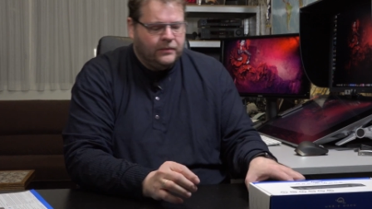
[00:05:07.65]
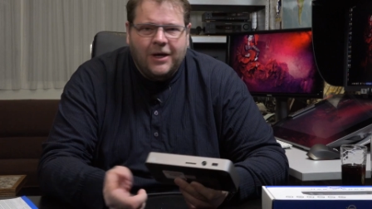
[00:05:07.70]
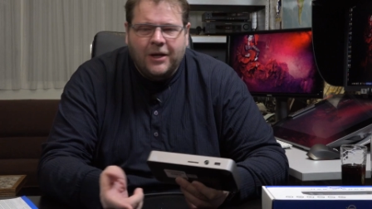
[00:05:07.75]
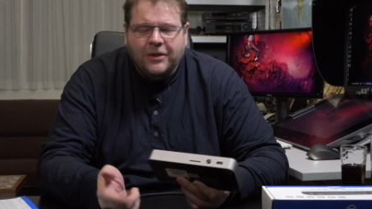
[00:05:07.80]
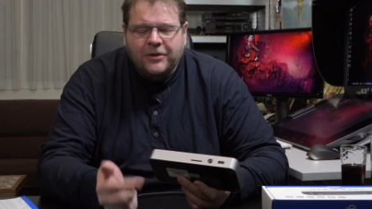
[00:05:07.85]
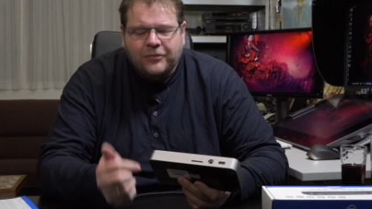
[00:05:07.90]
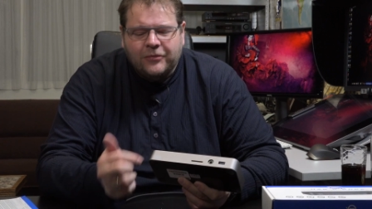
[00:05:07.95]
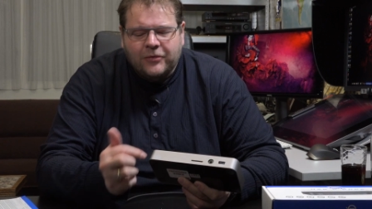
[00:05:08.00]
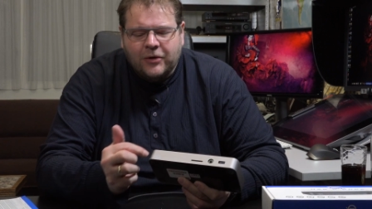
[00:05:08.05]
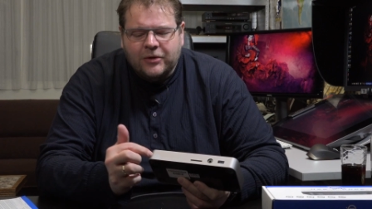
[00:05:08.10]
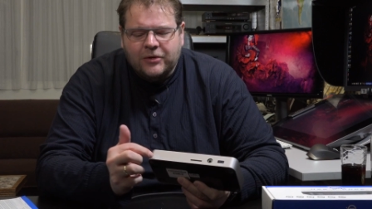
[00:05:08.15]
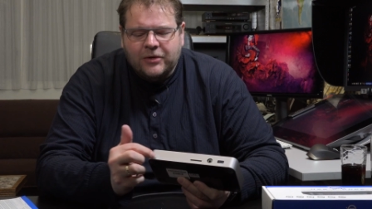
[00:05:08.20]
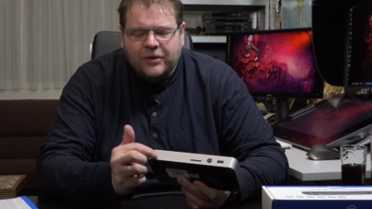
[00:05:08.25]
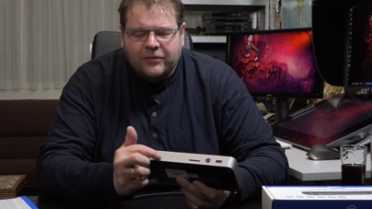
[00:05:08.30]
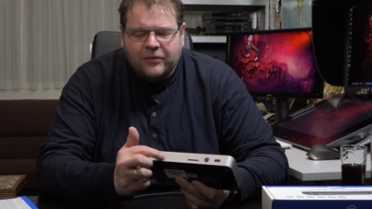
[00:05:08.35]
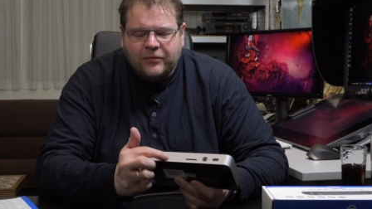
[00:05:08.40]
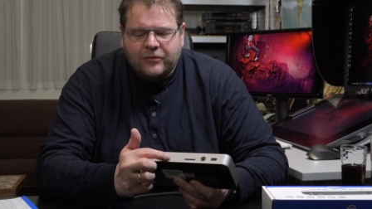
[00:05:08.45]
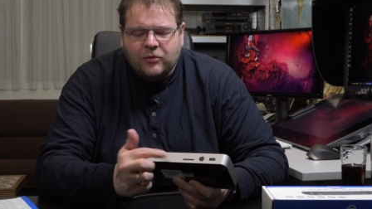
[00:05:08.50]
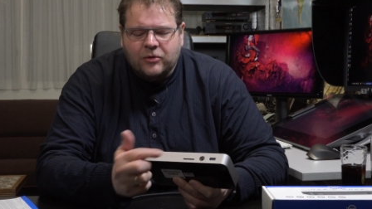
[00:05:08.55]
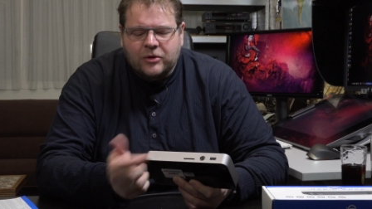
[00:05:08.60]
On the front you
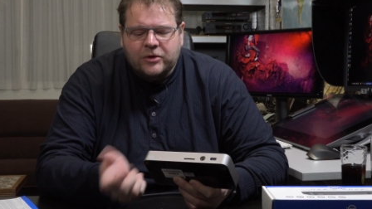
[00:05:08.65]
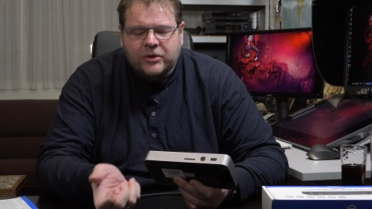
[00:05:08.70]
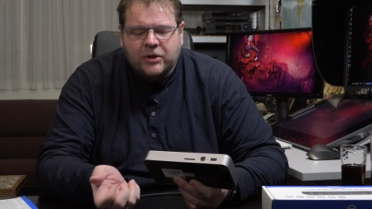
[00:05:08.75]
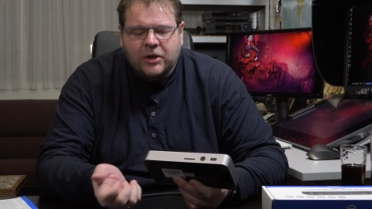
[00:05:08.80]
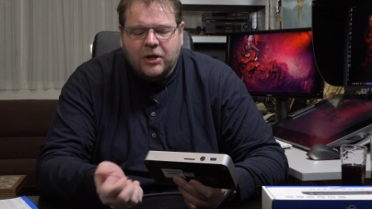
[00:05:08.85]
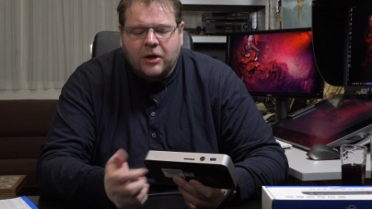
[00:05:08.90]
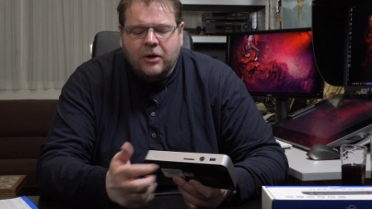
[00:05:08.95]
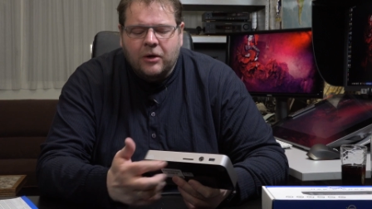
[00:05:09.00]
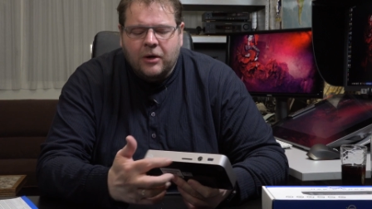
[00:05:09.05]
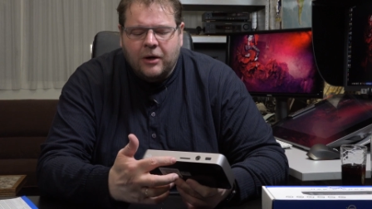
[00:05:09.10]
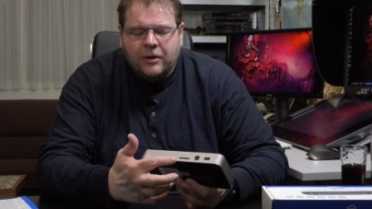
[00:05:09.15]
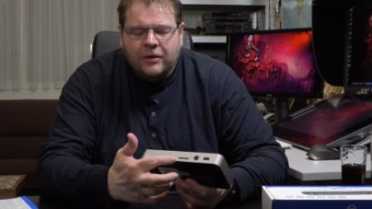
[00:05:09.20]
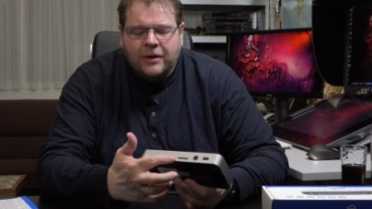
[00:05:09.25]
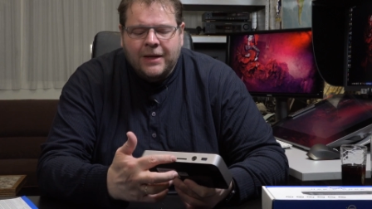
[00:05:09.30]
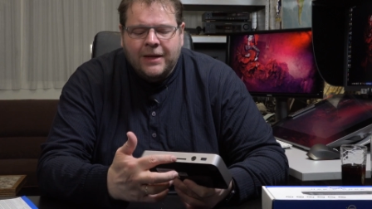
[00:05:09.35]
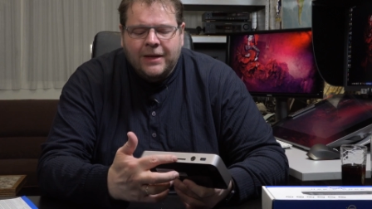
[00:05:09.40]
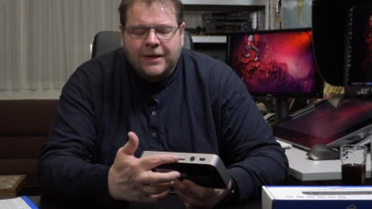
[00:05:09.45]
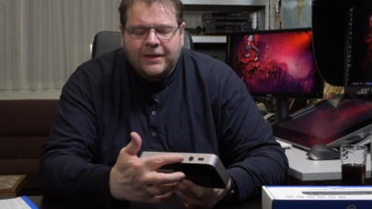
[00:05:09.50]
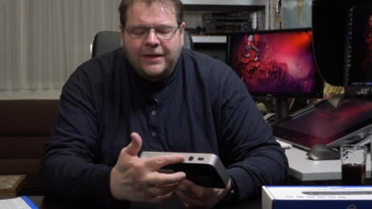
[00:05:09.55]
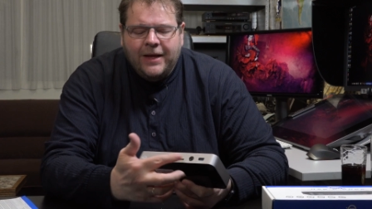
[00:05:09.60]
have, of course, the logo,
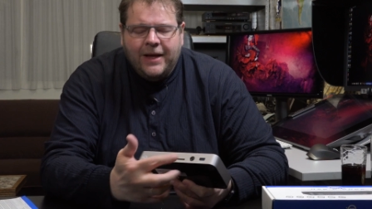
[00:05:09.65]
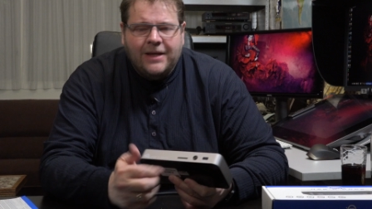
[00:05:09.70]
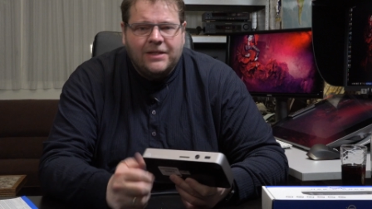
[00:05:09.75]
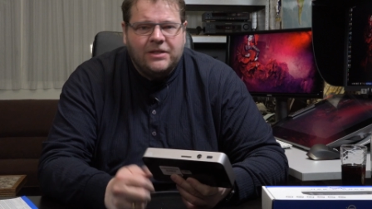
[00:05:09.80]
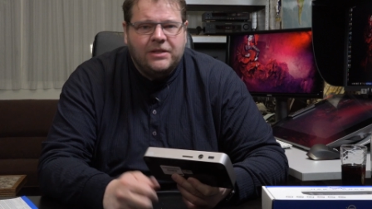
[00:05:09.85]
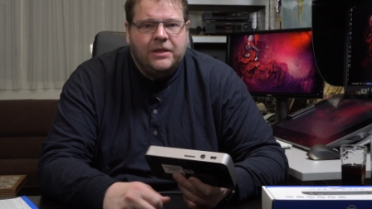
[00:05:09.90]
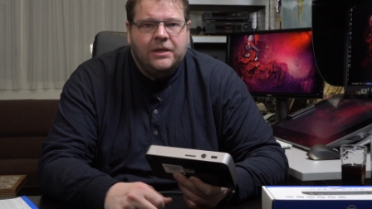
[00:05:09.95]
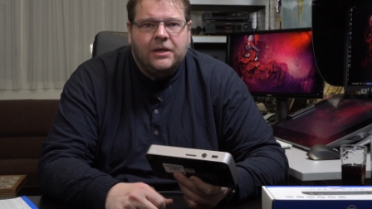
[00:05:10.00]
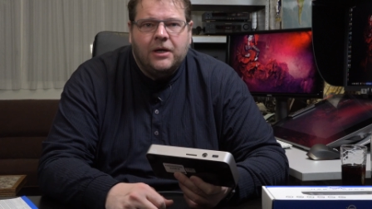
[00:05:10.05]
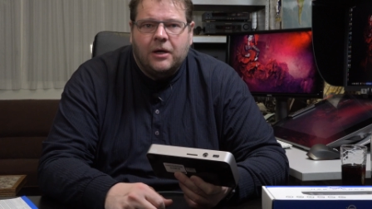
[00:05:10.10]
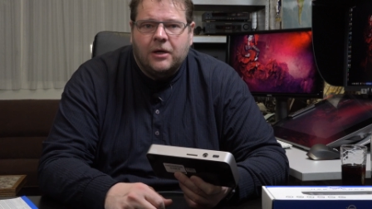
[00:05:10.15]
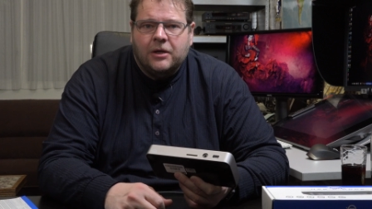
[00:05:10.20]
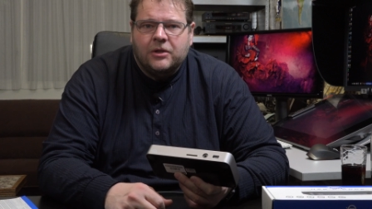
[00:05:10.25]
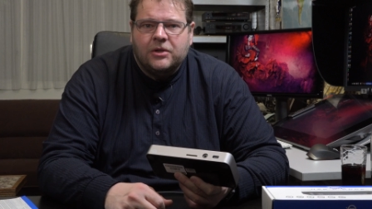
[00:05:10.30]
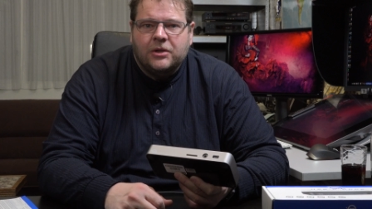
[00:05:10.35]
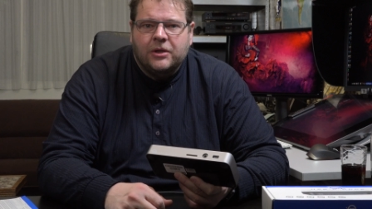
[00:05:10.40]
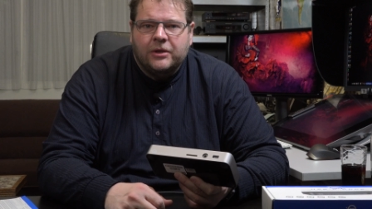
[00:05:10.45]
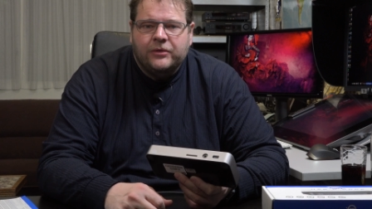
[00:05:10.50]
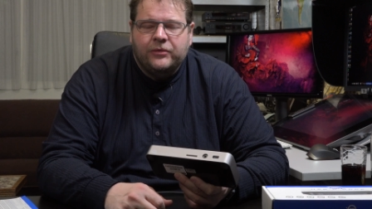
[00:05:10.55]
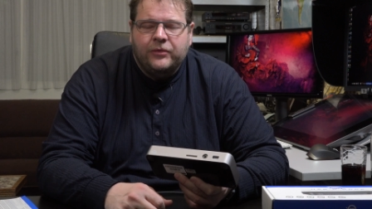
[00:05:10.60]
the SD card
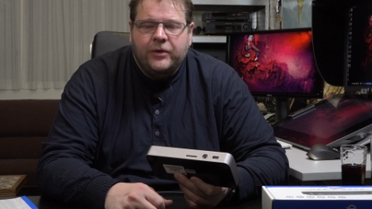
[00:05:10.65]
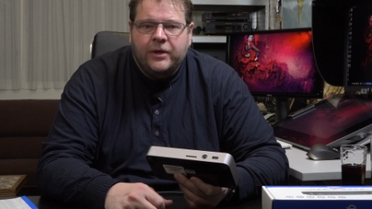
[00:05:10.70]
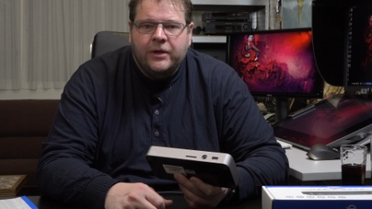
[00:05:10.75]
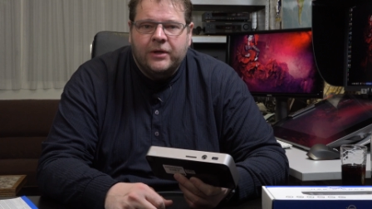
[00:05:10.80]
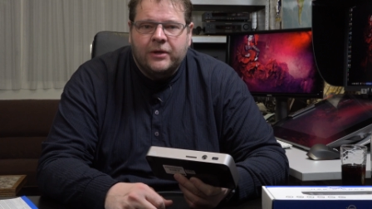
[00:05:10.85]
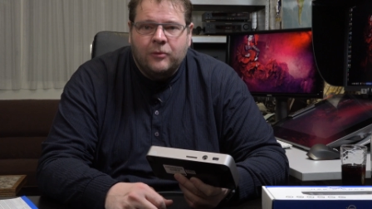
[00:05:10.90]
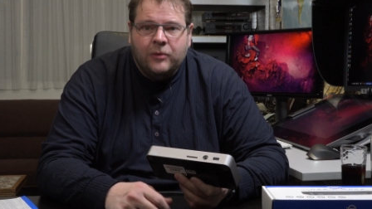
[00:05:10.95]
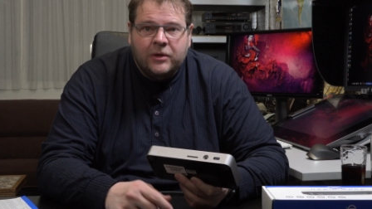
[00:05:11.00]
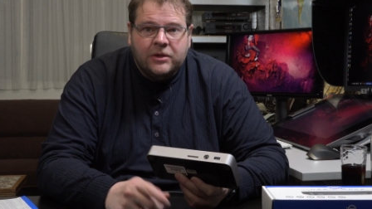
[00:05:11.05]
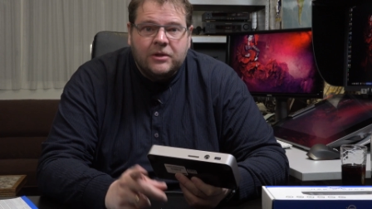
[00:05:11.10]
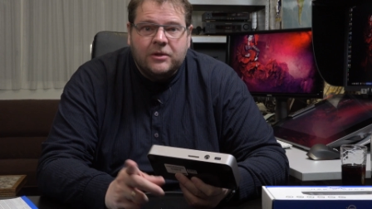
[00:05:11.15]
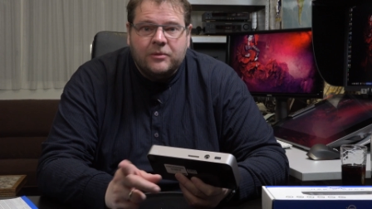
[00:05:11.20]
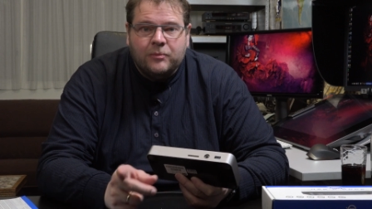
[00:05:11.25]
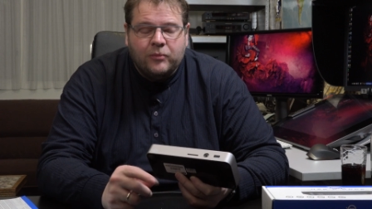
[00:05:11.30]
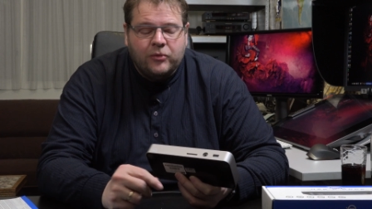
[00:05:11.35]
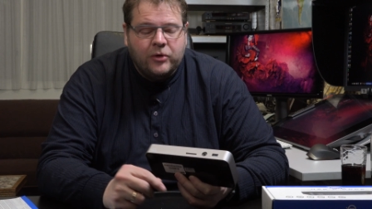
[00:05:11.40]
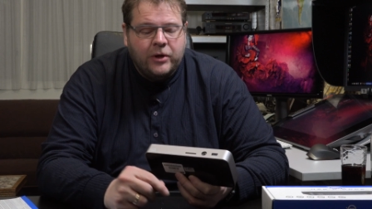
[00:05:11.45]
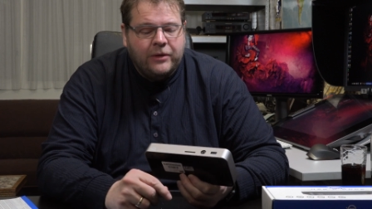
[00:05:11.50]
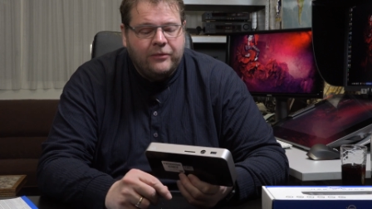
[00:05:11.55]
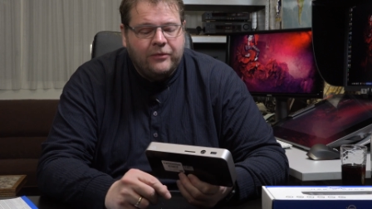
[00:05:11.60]
slot reader, which is
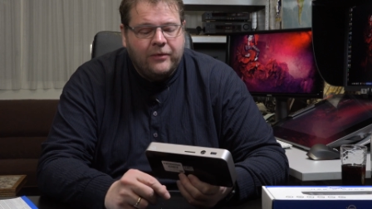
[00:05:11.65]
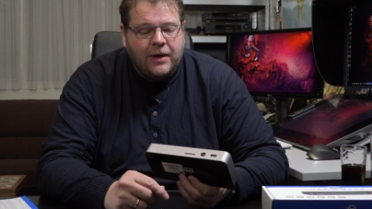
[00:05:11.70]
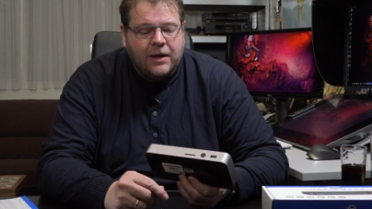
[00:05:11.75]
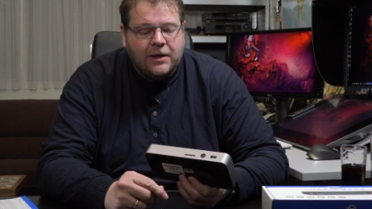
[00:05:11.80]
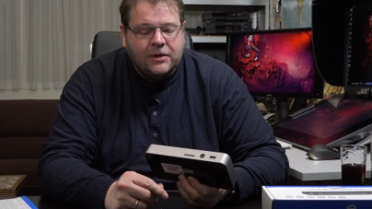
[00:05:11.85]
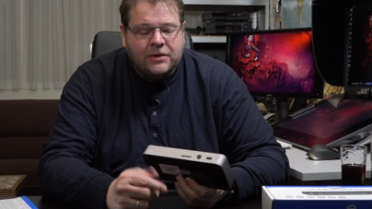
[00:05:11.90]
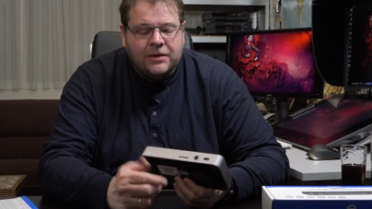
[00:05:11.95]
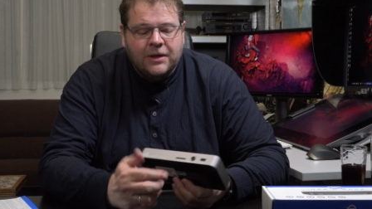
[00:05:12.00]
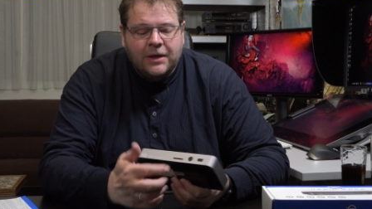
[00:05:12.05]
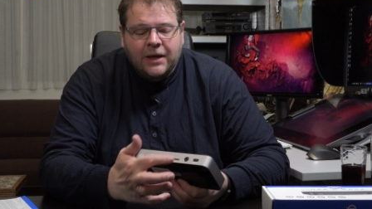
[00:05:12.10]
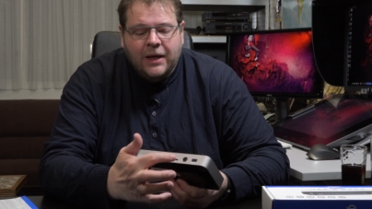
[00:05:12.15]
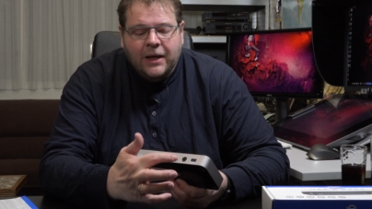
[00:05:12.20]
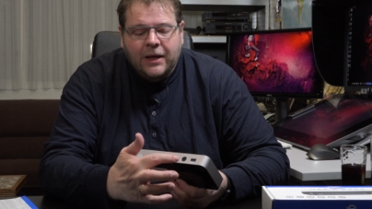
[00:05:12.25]
pretty fast.